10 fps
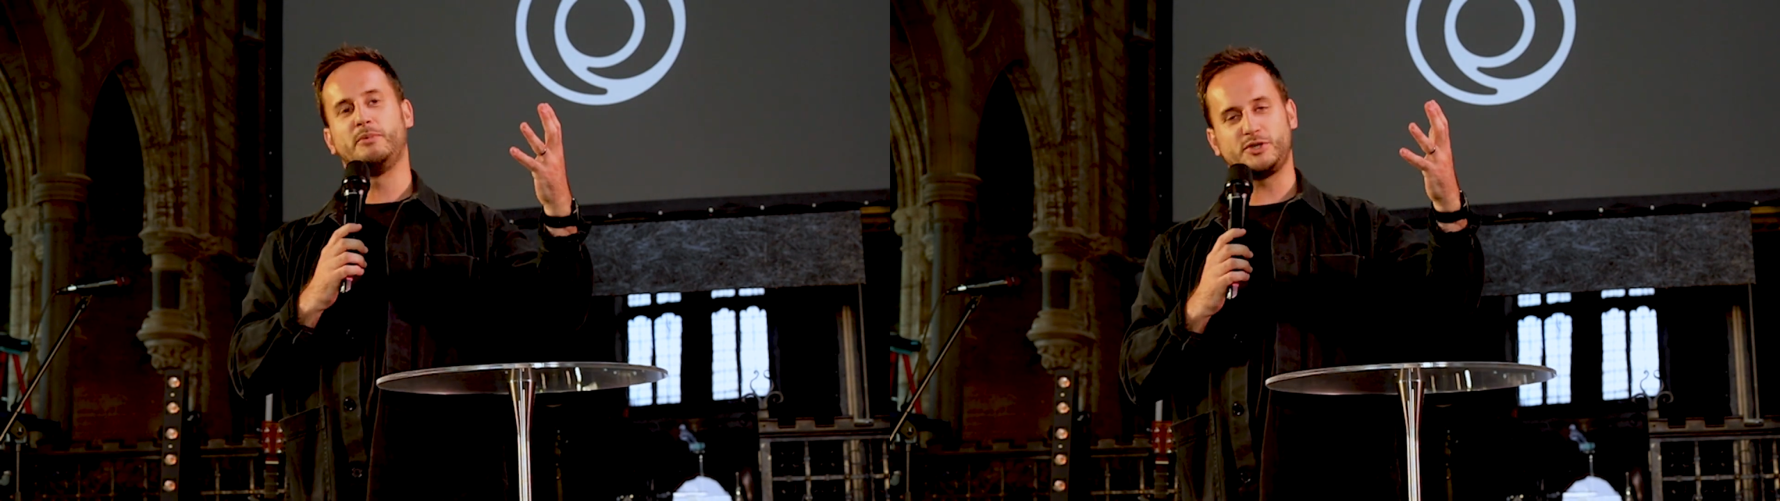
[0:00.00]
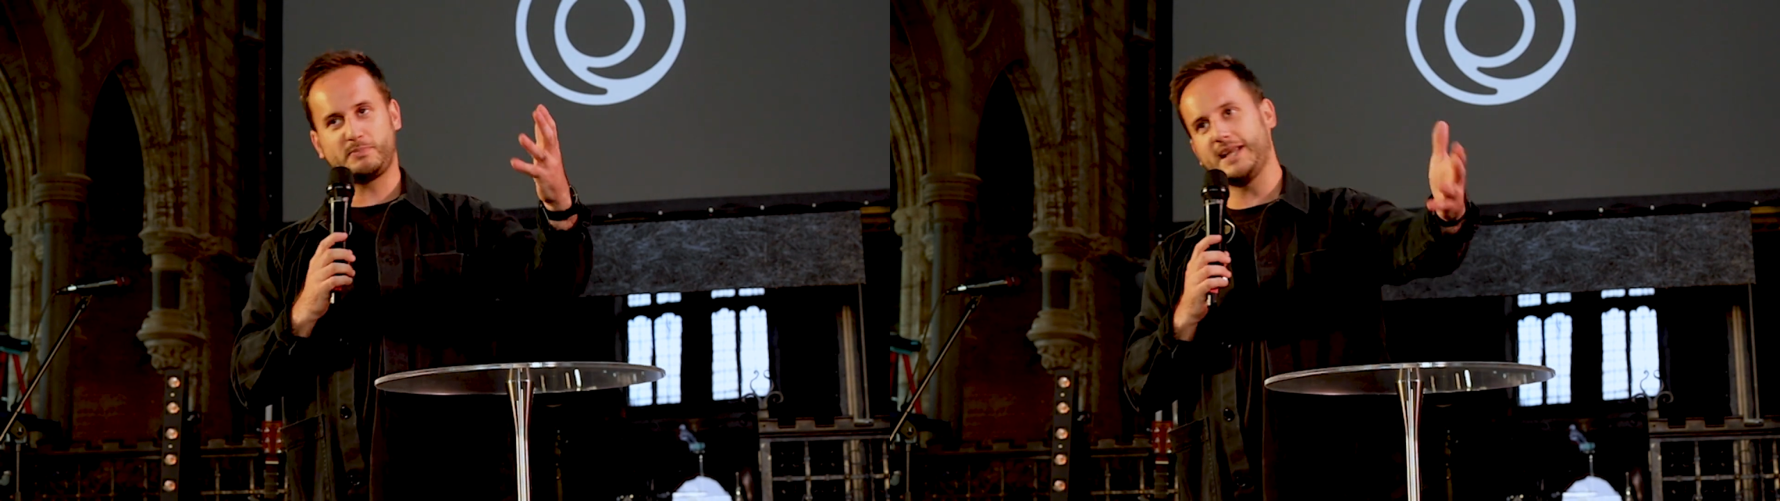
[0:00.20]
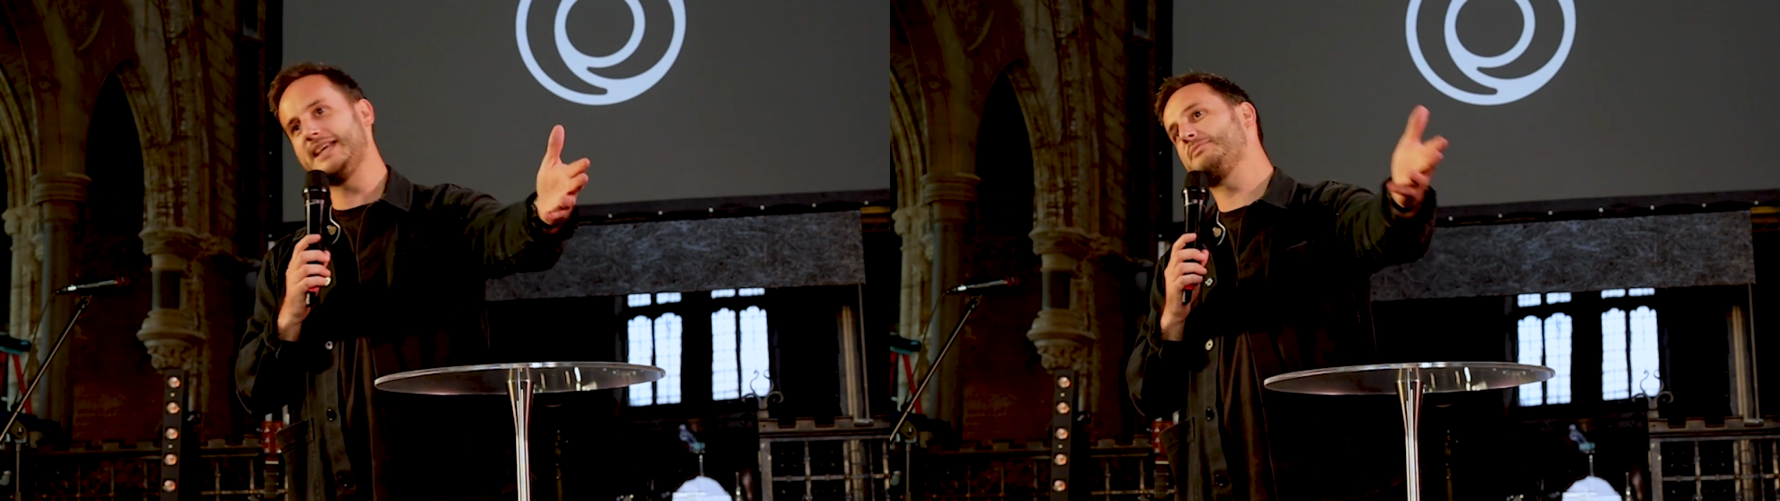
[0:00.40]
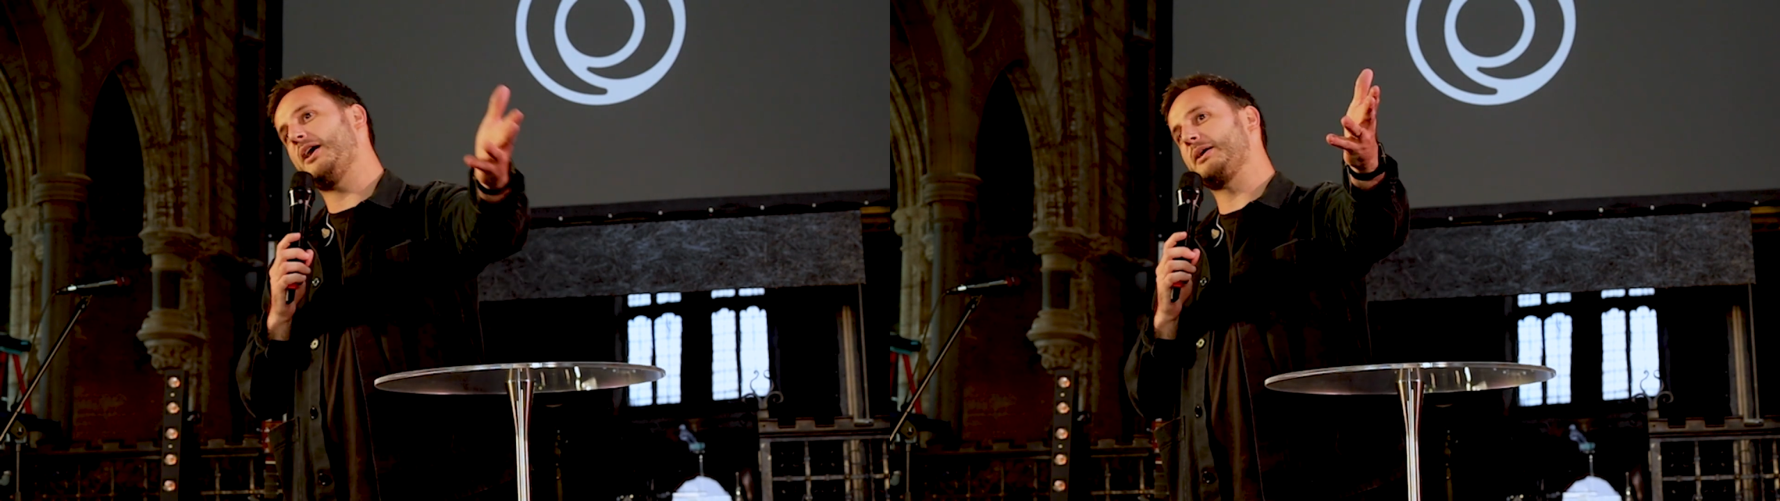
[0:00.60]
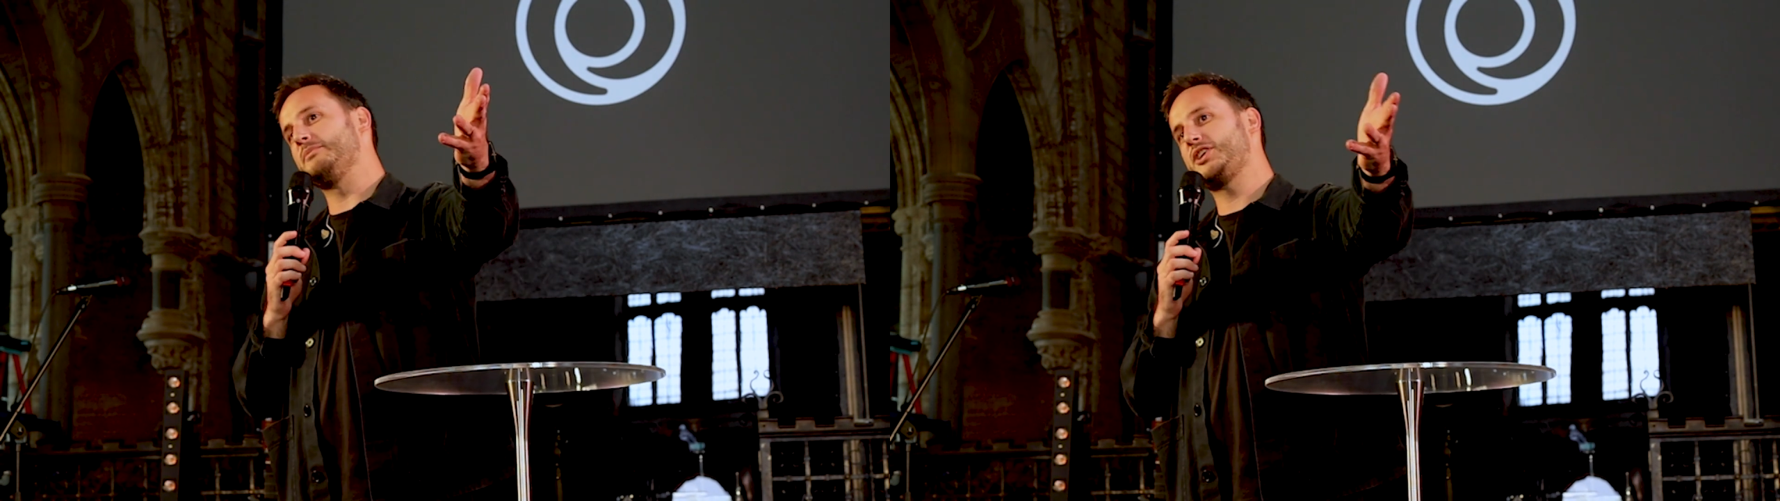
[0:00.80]
would you please
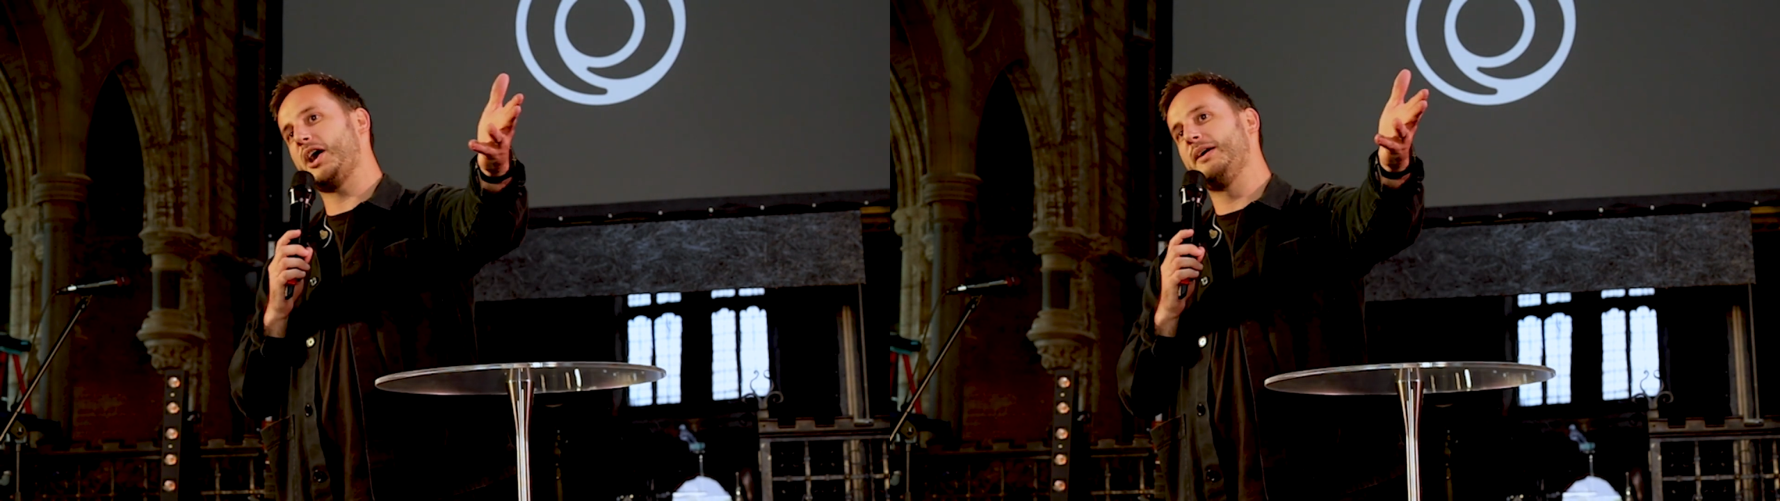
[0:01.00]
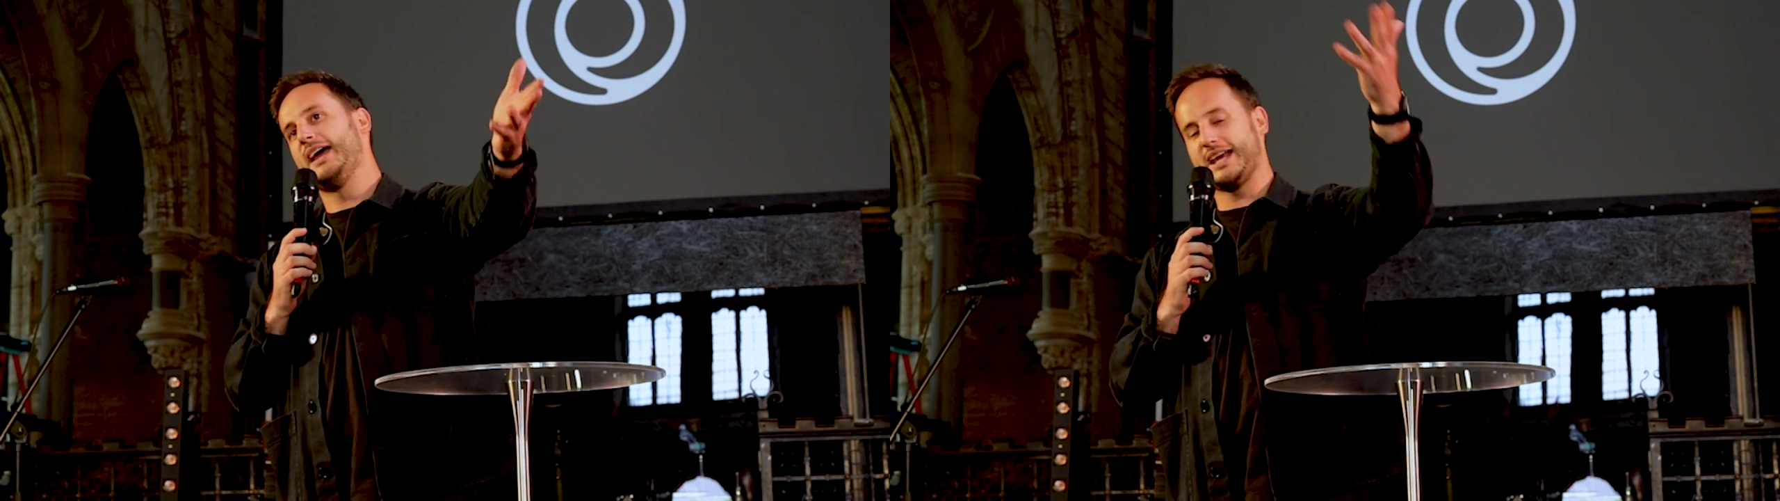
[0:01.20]
welcome Jo